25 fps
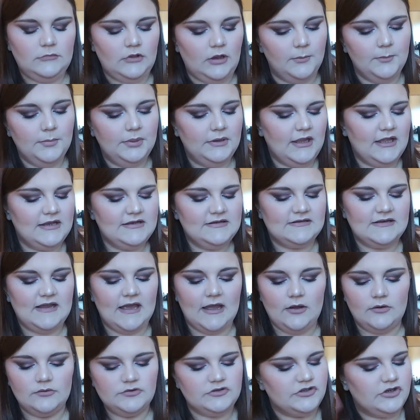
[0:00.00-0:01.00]
Blend it
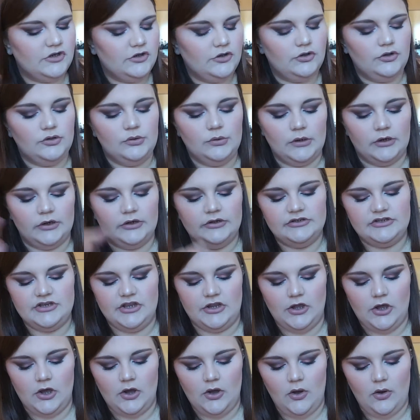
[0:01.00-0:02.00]
out. You are good to
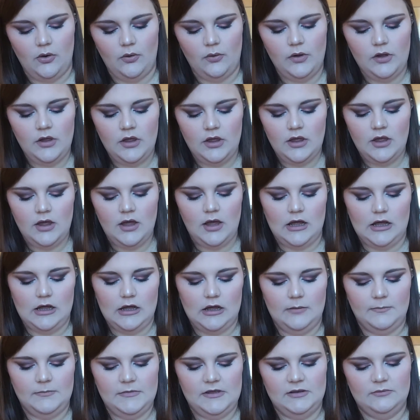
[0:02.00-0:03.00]
go.
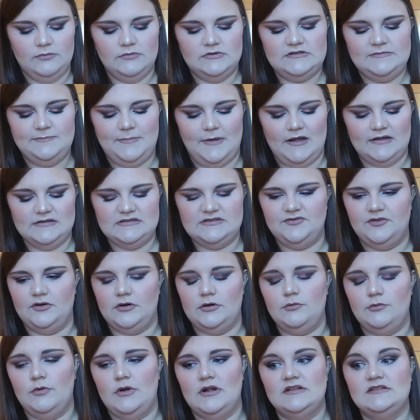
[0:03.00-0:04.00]
It responds
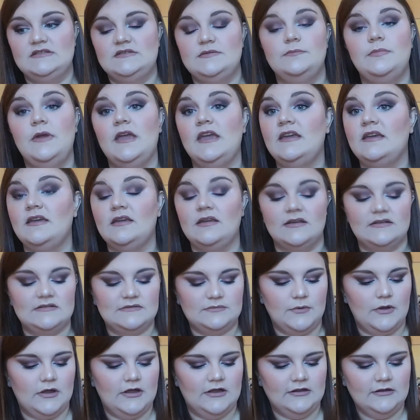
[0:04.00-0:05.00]
very well to baking
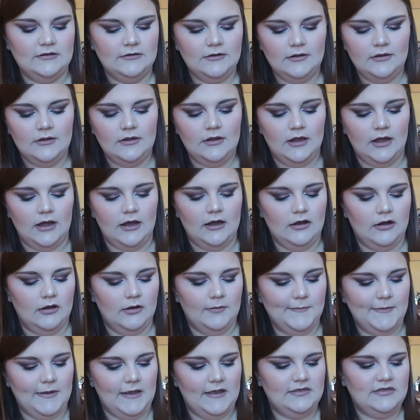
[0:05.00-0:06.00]
as well.
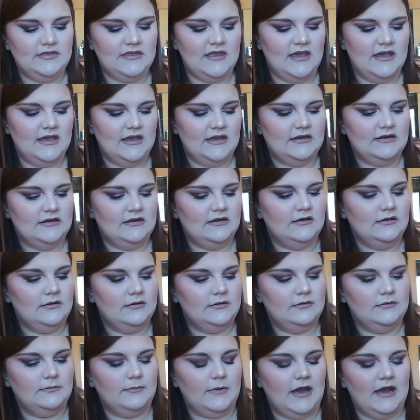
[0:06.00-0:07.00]
And then
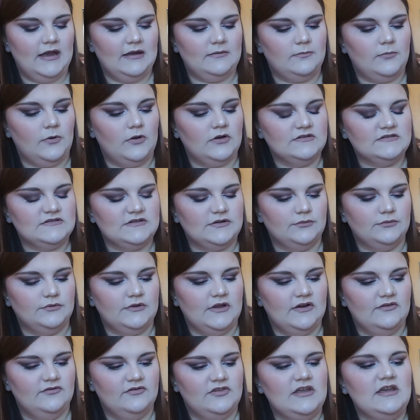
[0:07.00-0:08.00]
I also
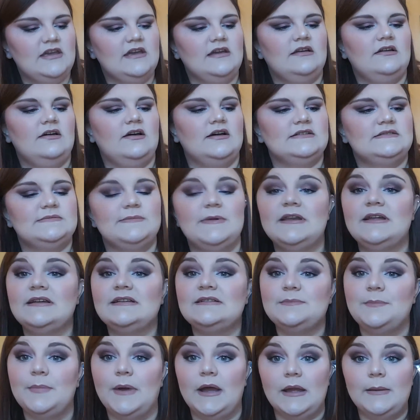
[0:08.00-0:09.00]
love the IT
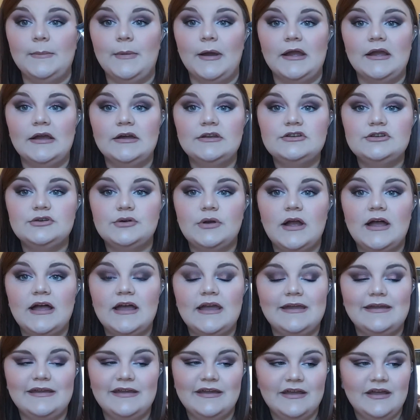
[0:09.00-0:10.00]
Cosmetics Bye Bye Under
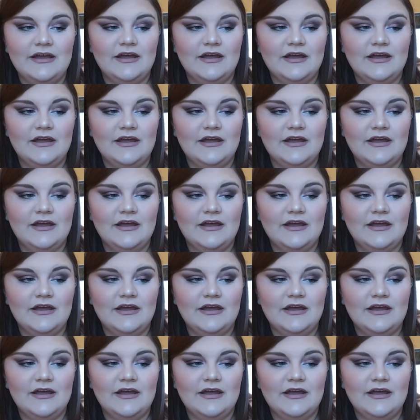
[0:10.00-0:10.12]
Eye.